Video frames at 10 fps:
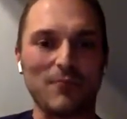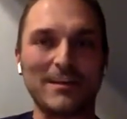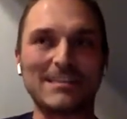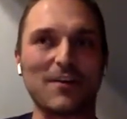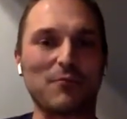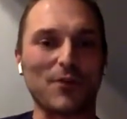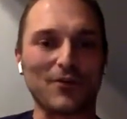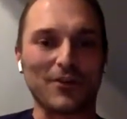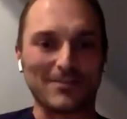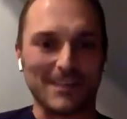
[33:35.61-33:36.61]
We
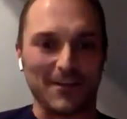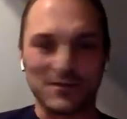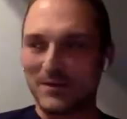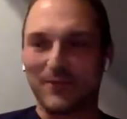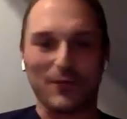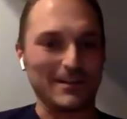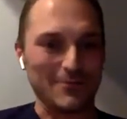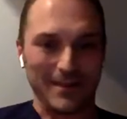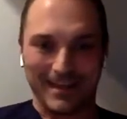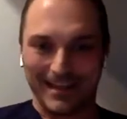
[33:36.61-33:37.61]
self-prone ourselves before
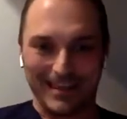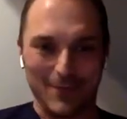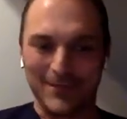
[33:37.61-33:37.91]
doing anything.